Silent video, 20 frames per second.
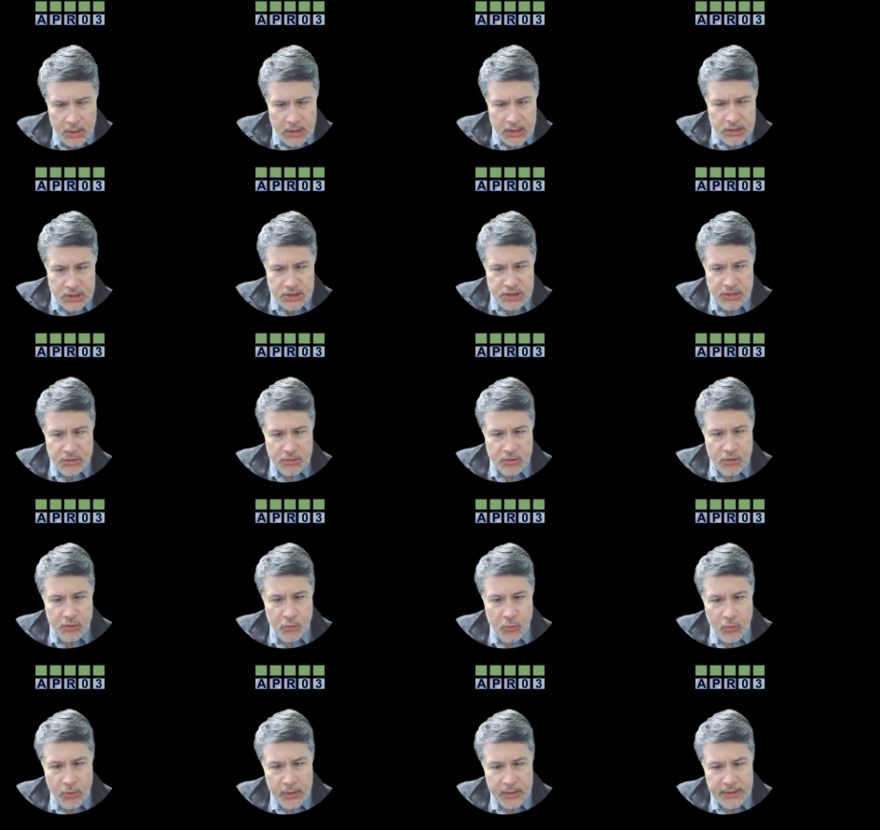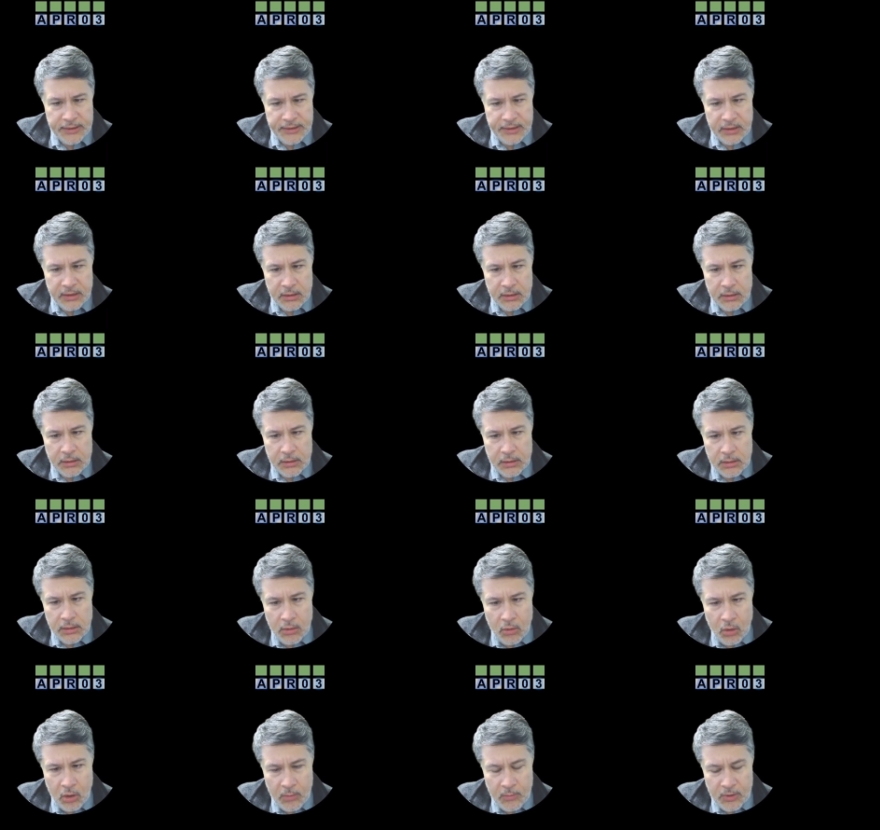So, chord
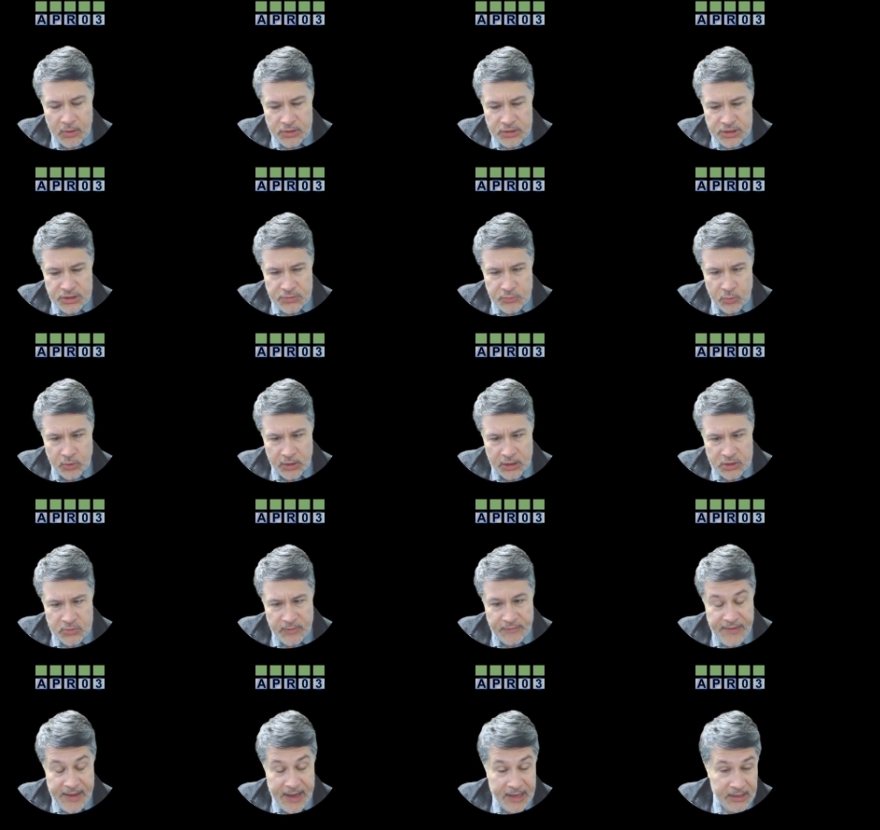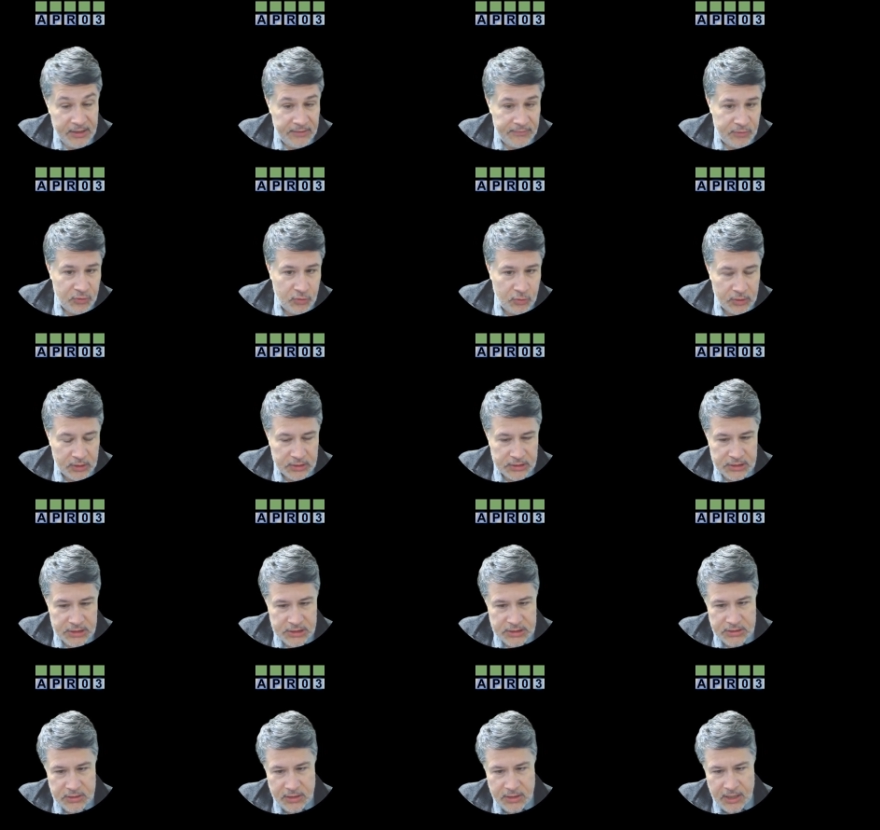almost works. We've had it, of
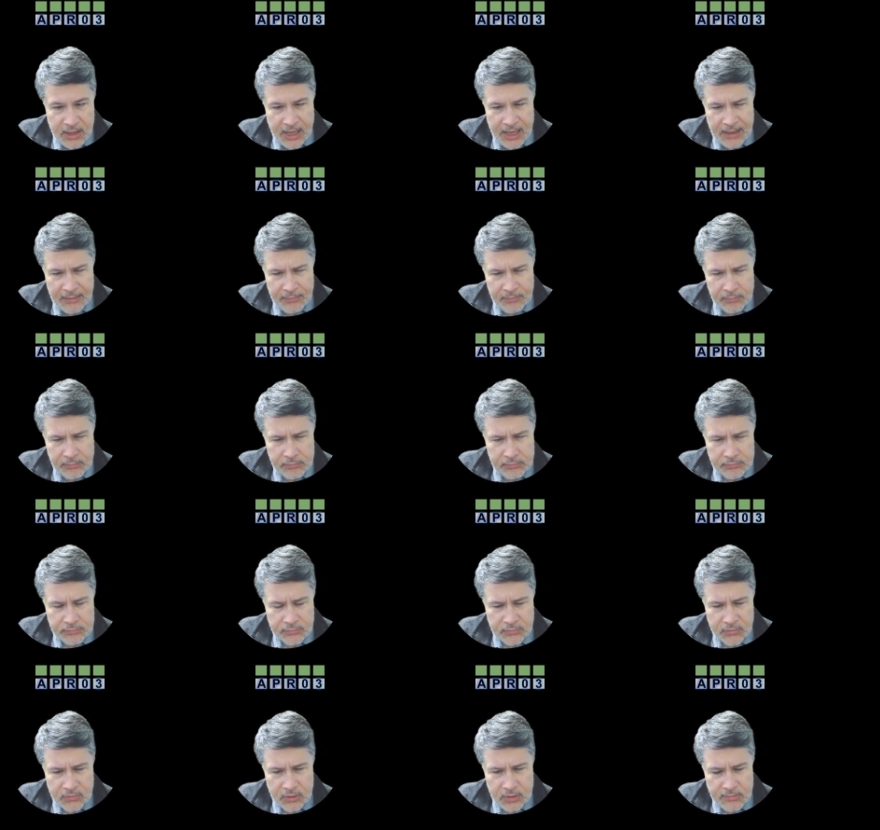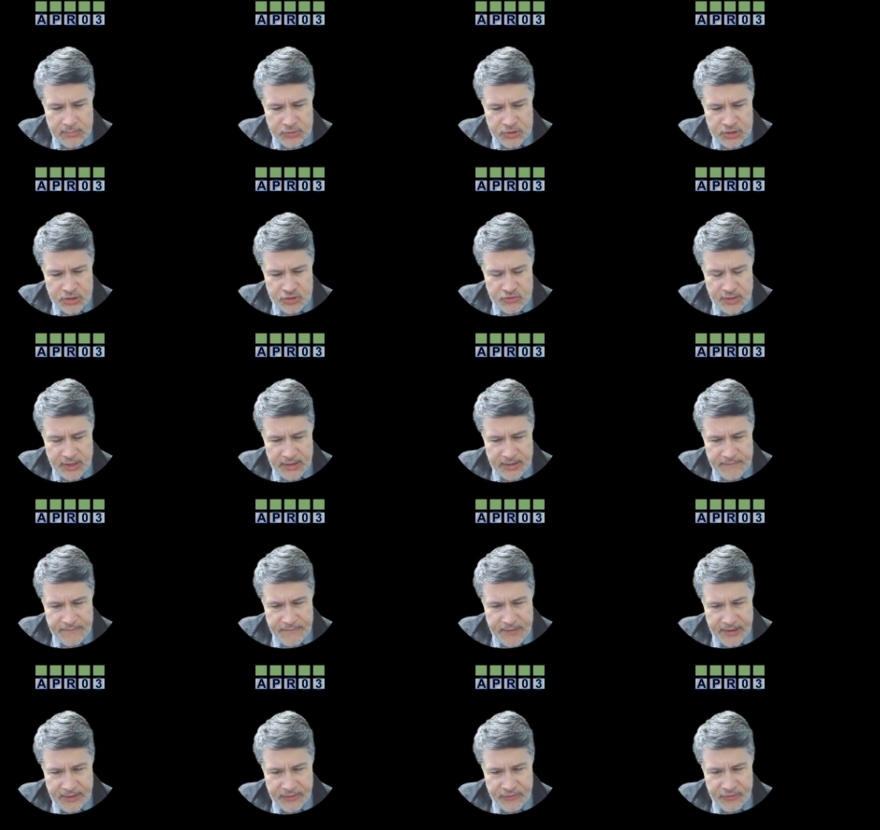course. Just trying to
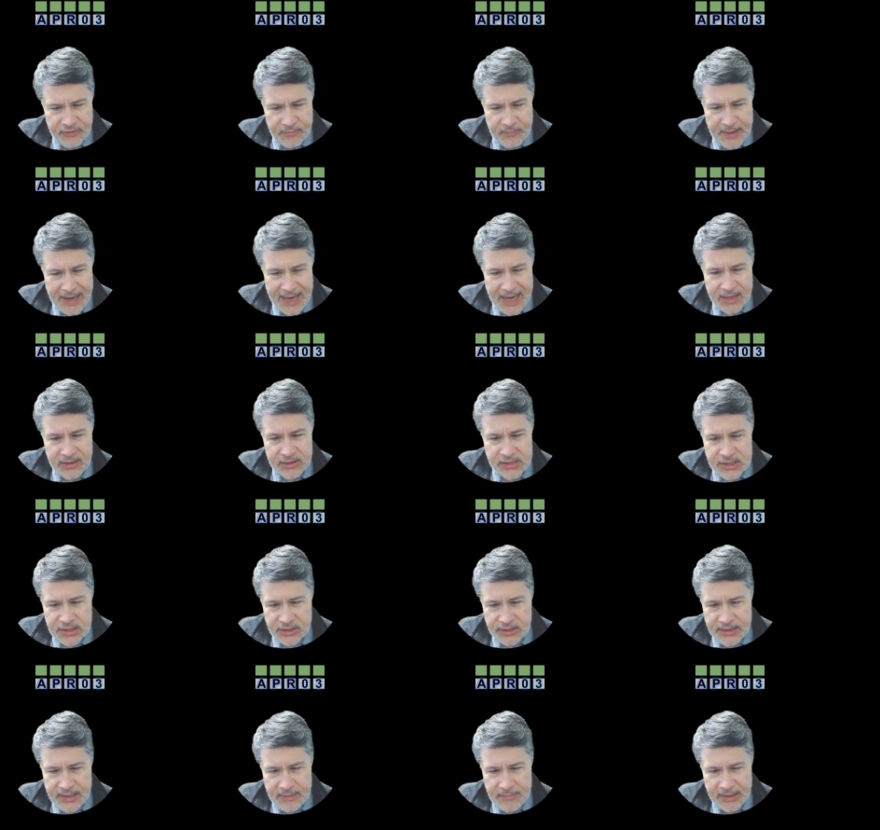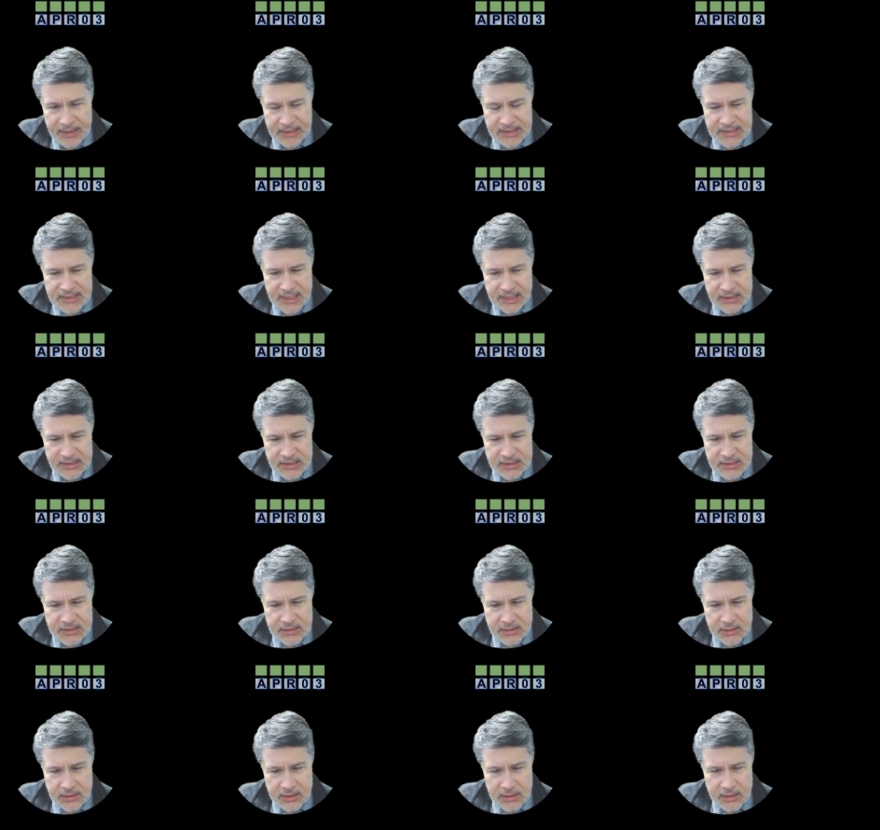find some patterns here that make sense.
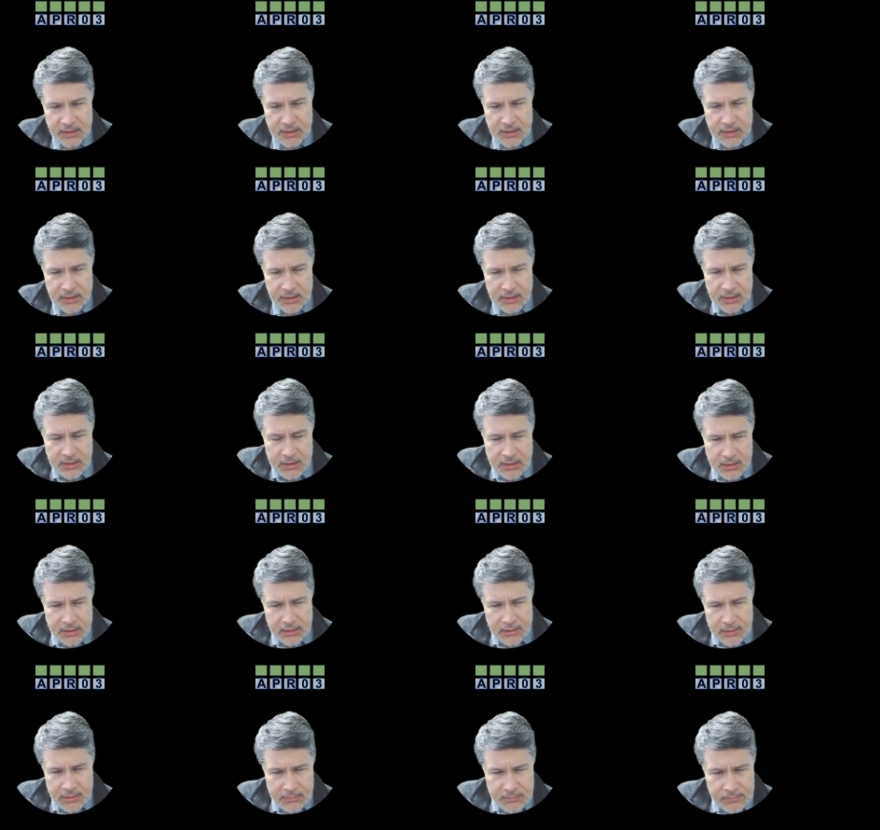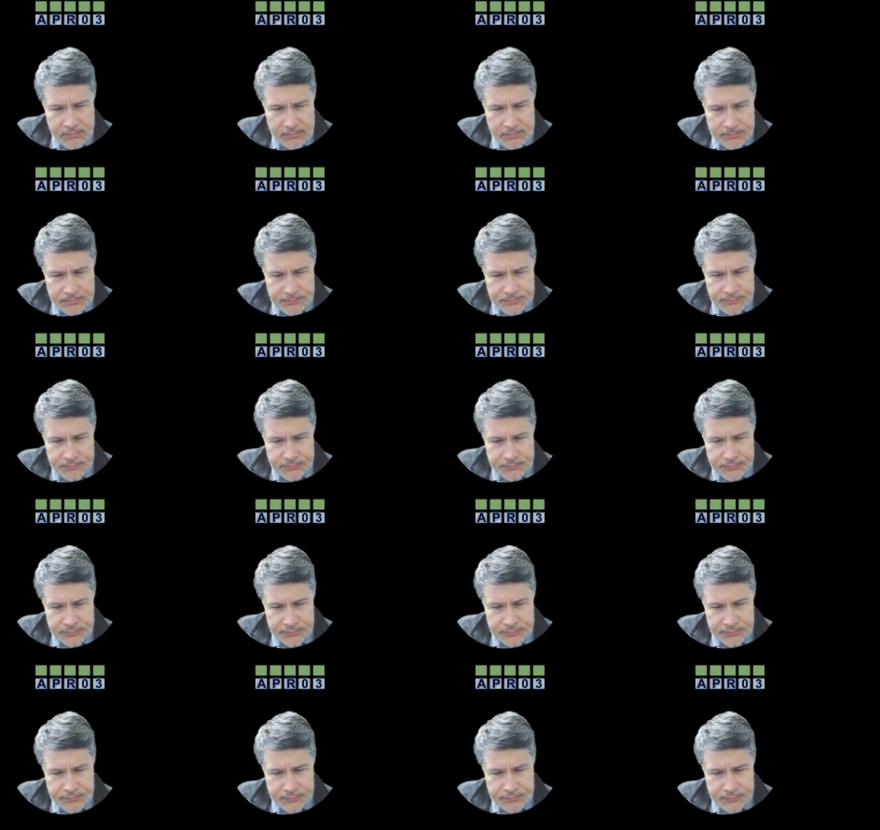All